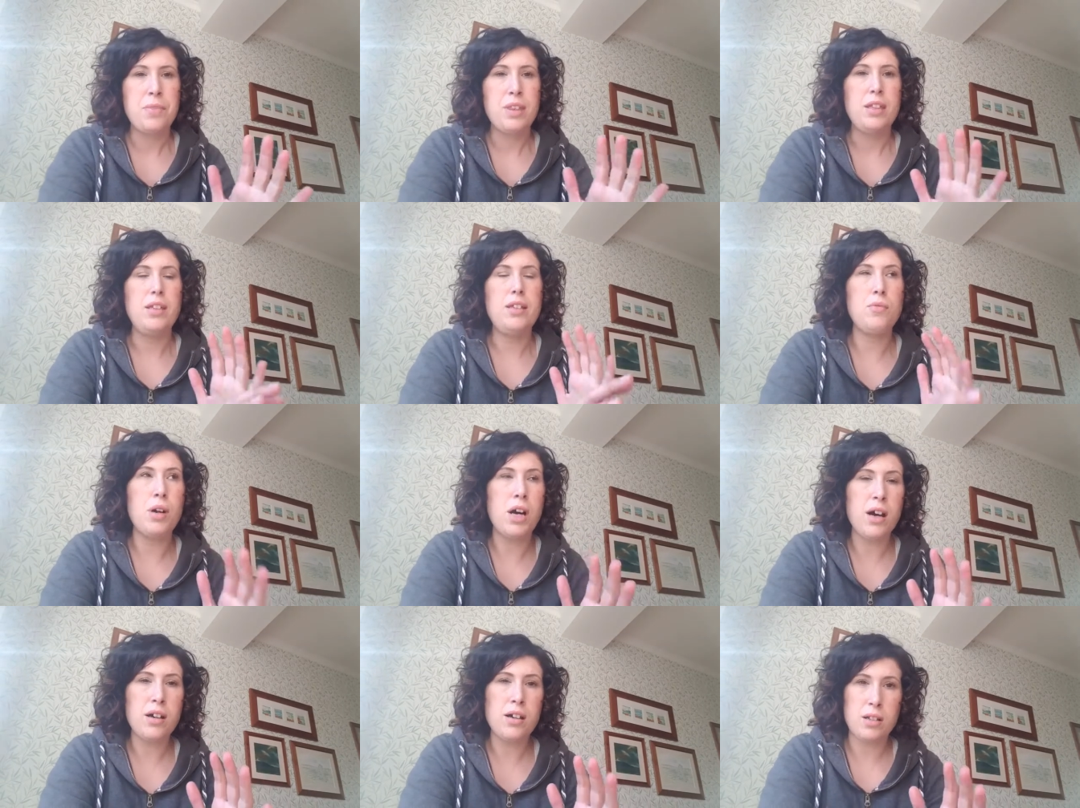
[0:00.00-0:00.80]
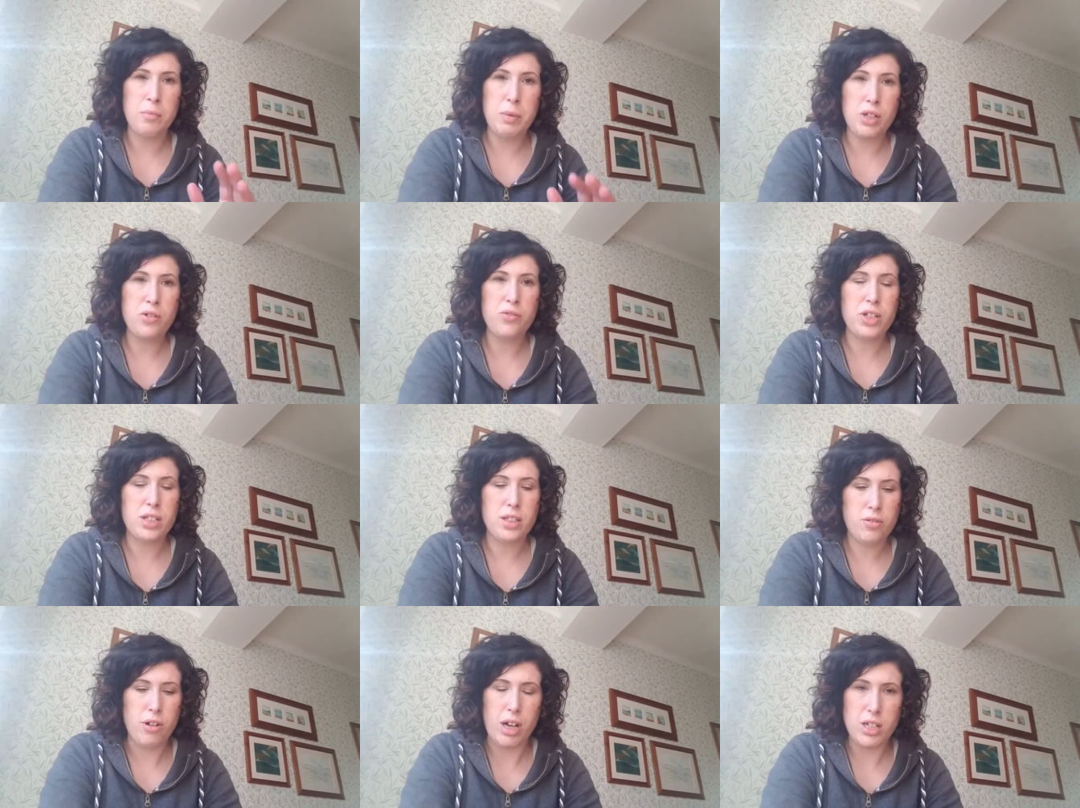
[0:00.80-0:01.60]
You are going to be covered in
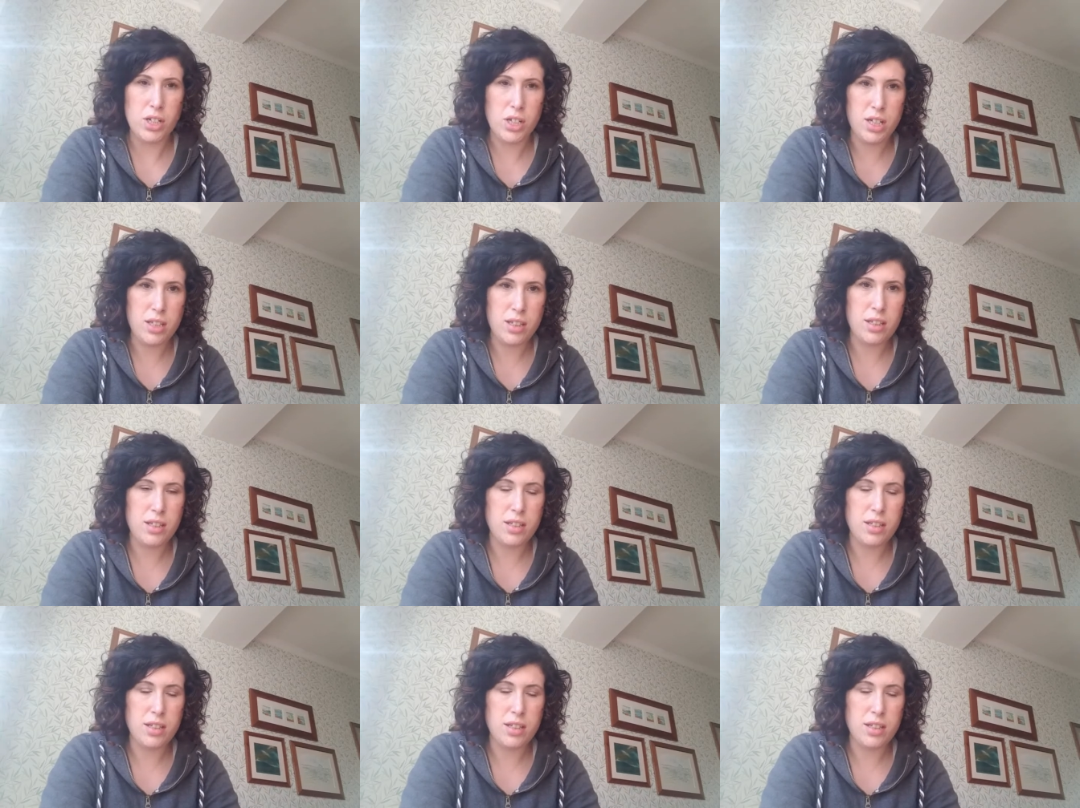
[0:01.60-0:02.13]
scratches.